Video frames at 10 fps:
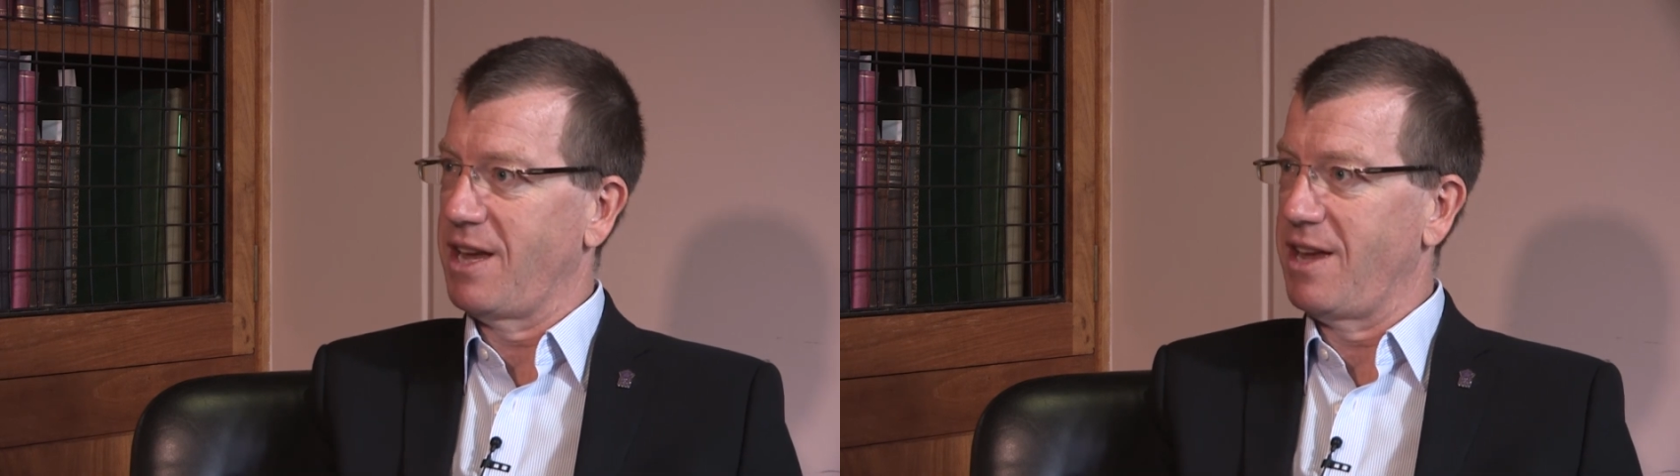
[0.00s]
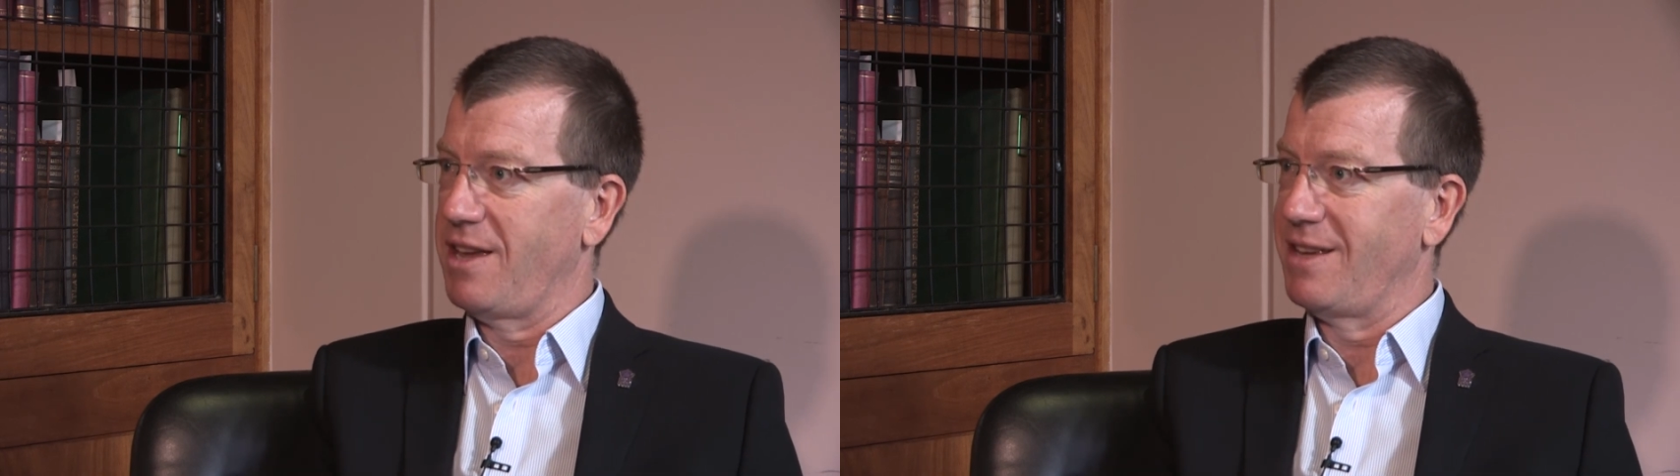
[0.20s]

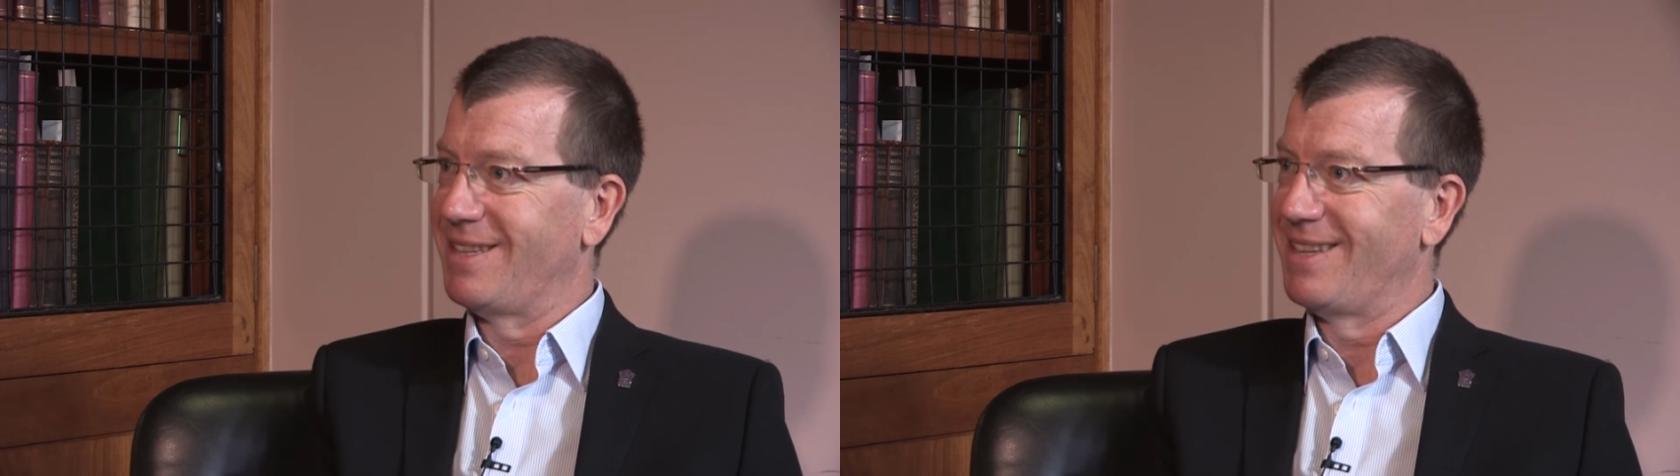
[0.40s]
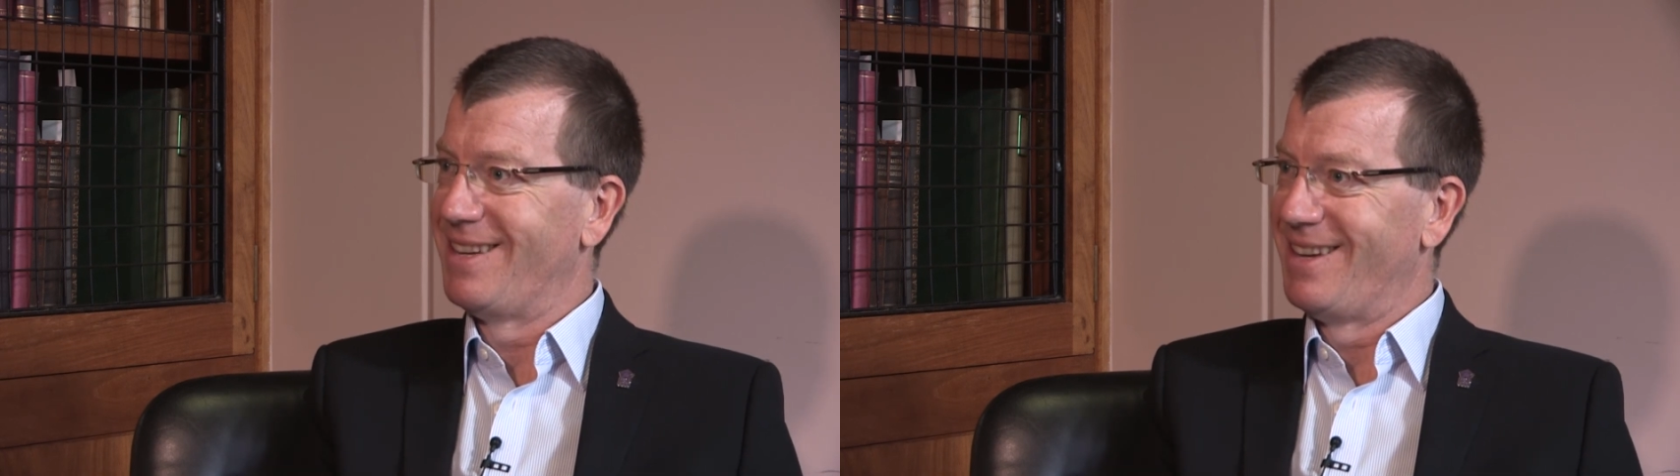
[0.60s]
say,
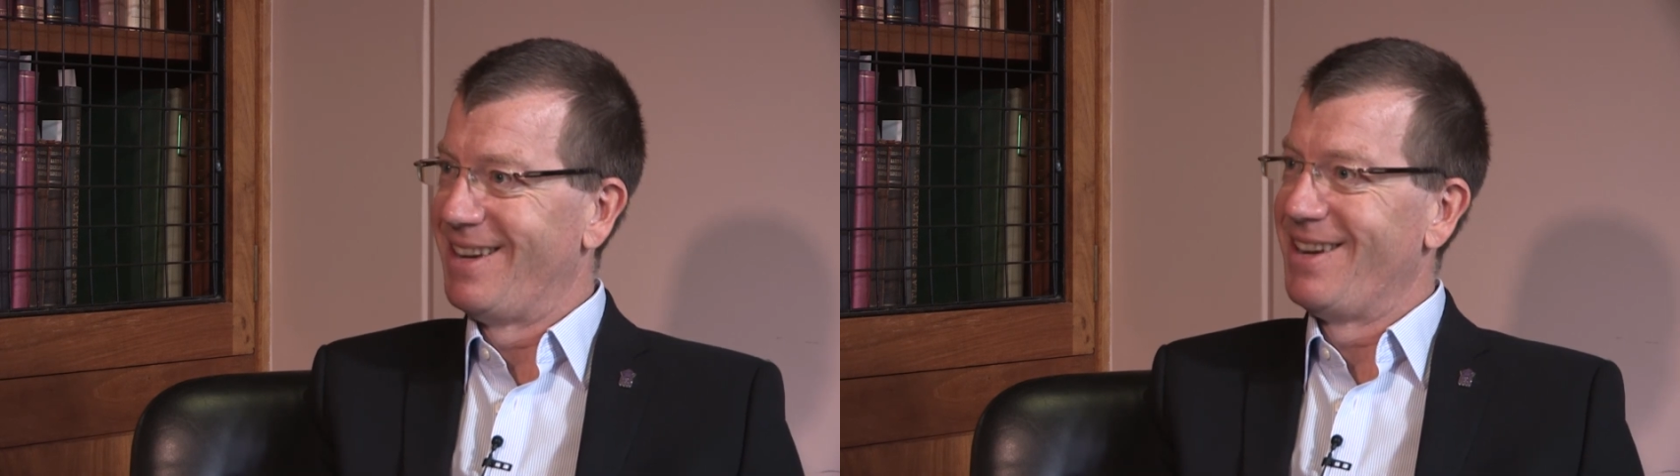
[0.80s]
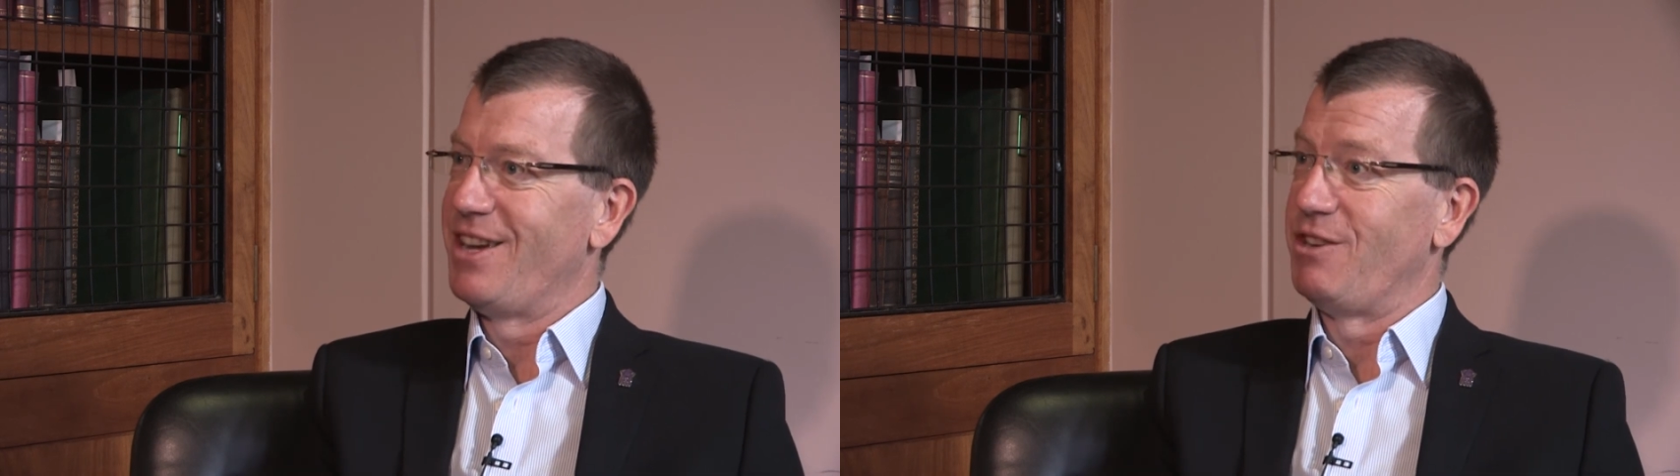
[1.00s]
is
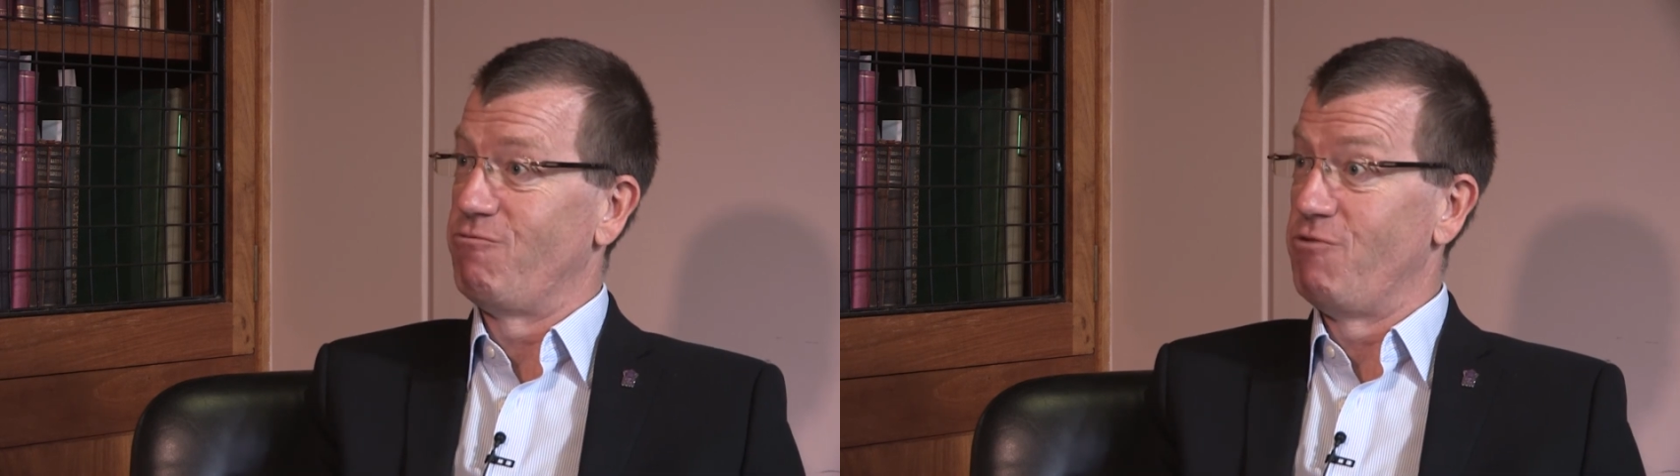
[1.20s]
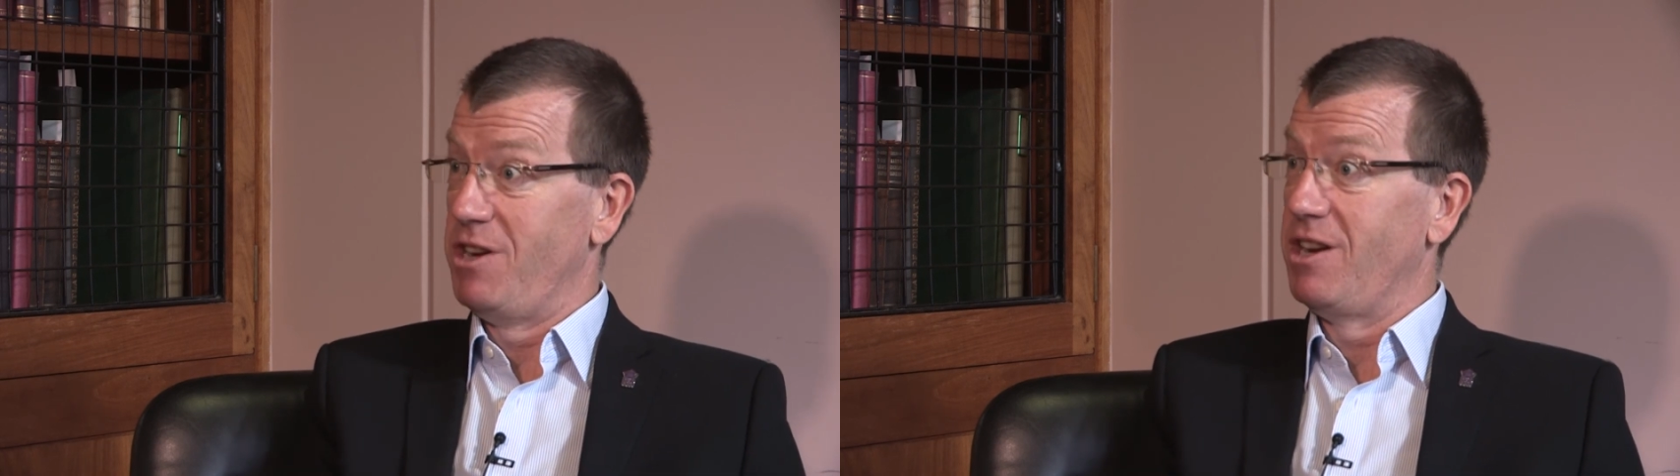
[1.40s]
is
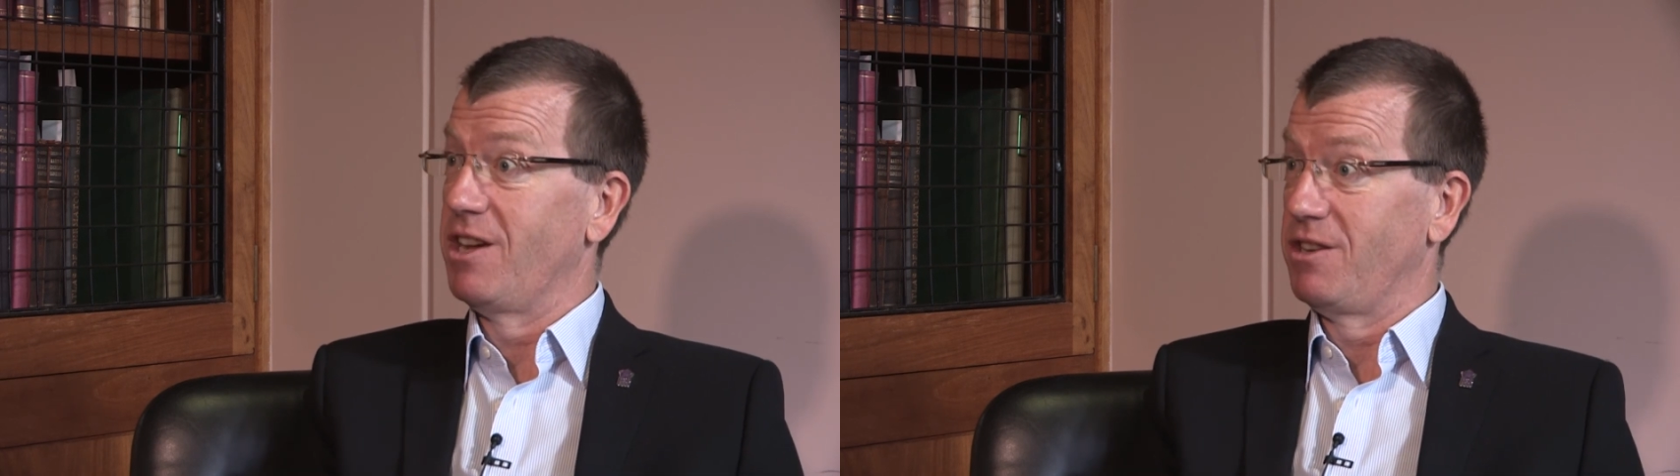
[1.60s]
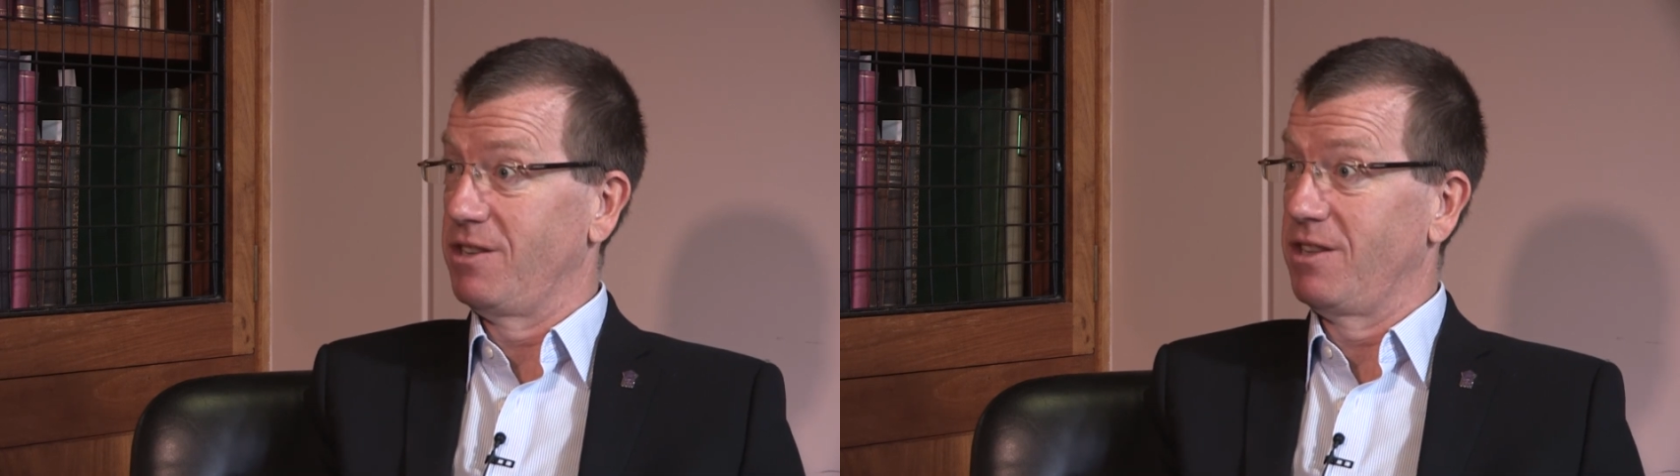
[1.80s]
really
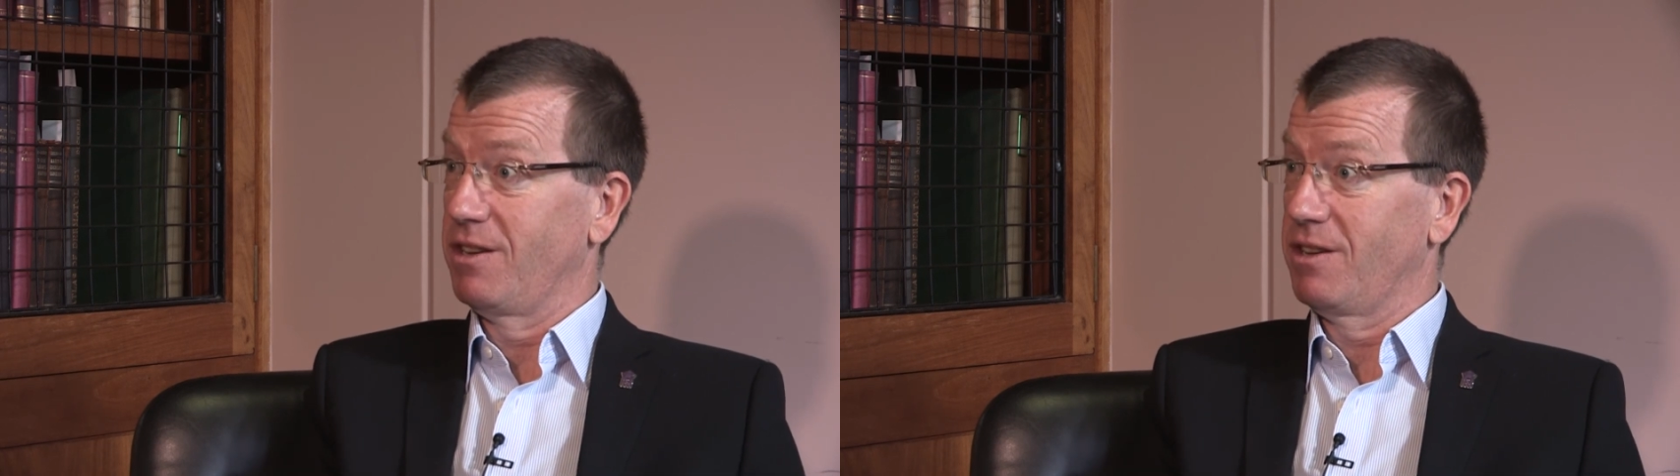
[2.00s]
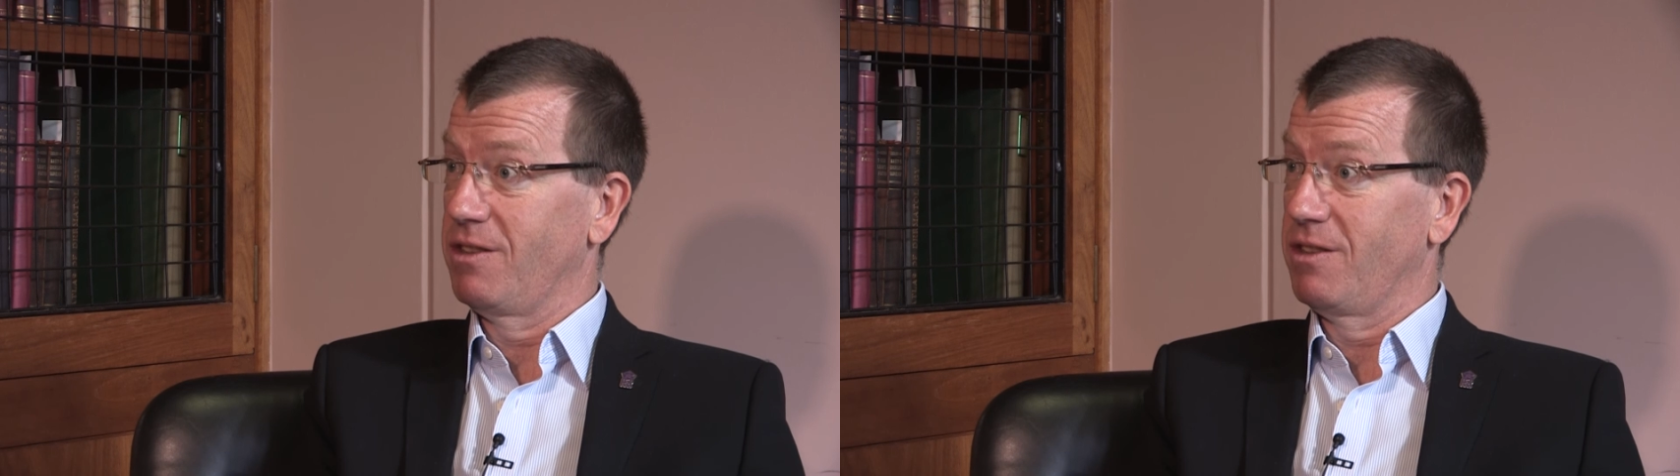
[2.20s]
under the,